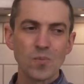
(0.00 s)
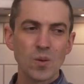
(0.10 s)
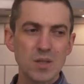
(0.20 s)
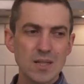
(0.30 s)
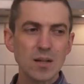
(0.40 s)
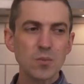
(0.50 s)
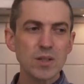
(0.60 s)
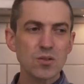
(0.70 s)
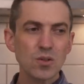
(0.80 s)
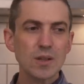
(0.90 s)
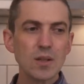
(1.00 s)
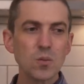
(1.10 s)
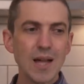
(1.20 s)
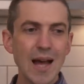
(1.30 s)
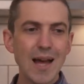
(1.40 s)
but tamarind certainly
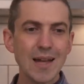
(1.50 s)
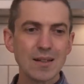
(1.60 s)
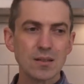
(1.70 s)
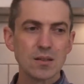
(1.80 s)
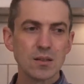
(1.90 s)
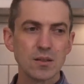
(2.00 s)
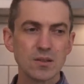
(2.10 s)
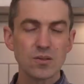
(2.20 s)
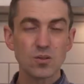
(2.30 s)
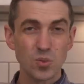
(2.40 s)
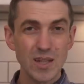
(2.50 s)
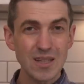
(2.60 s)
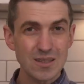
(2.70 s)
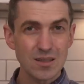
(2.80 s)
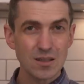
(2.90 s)
would add
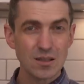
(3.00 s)
sweet,